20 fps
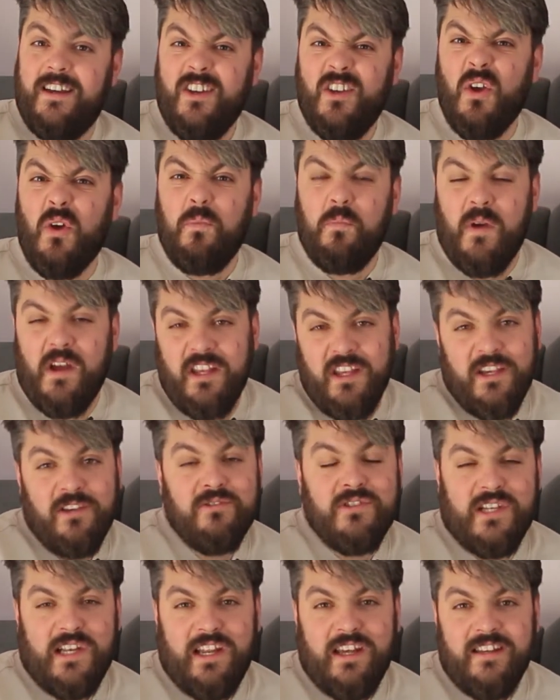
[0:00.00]
God might
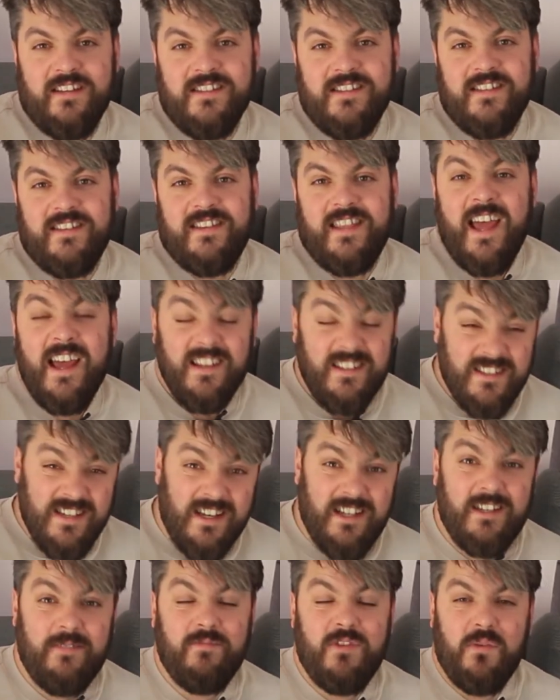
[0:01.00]
utilize that
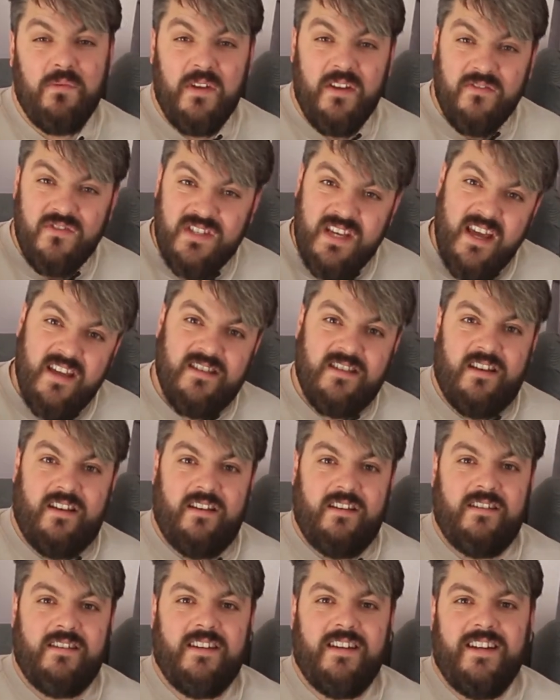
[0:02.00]
time that we have set
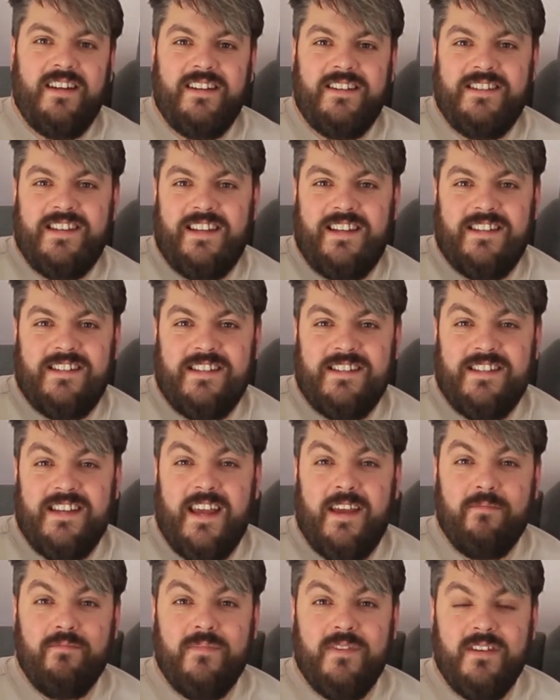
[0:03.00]
aside to listen to
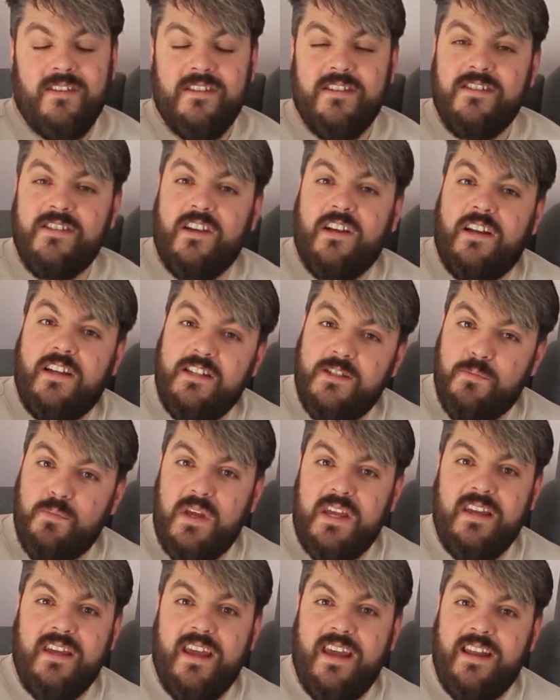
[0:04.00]
Him to suddenly
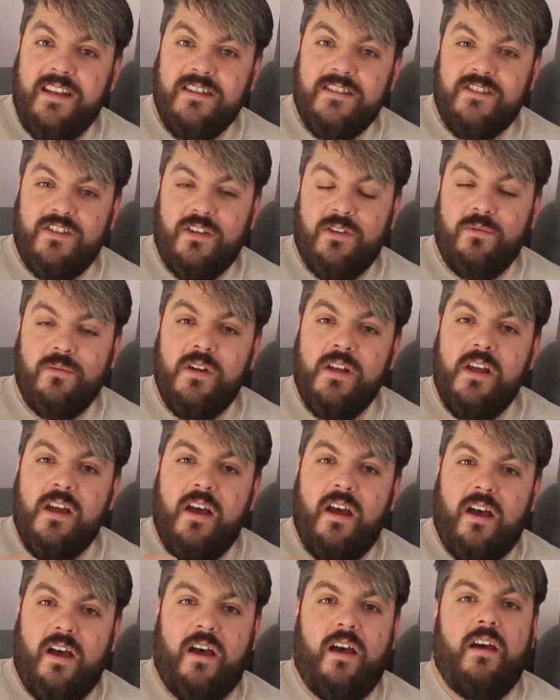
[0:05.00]
speak into
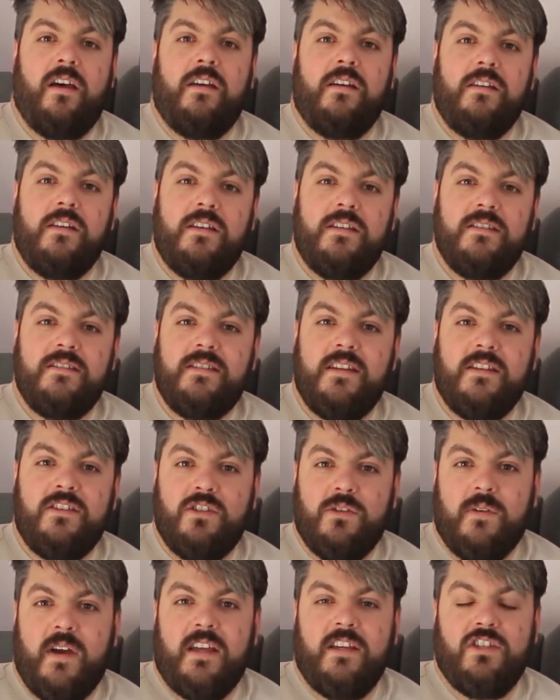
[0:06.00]
our
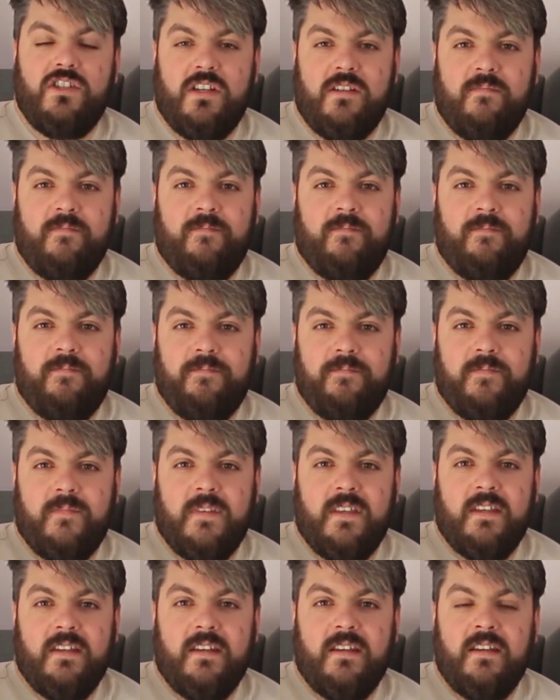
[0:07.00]
situation.
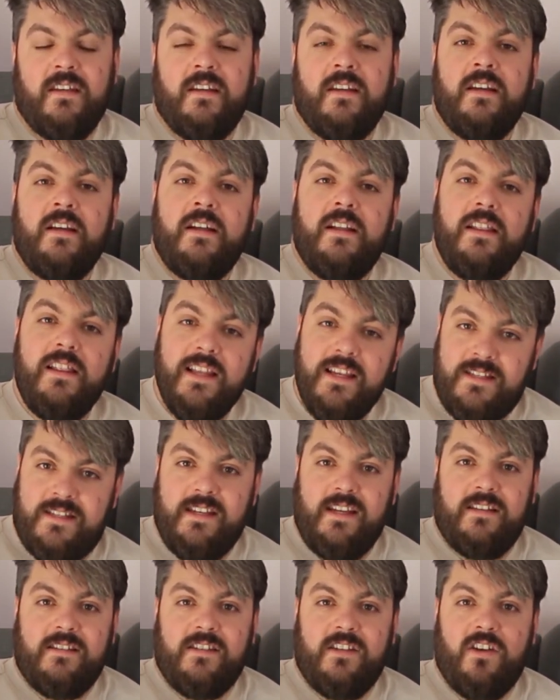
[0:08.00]

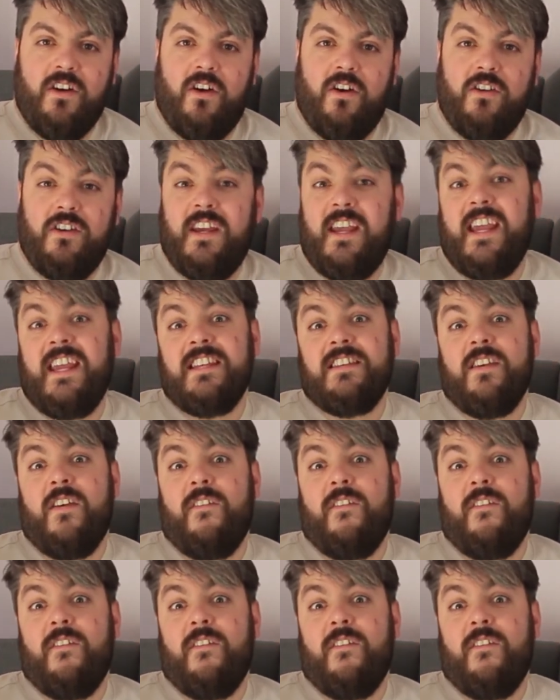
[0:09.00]
Listening to God is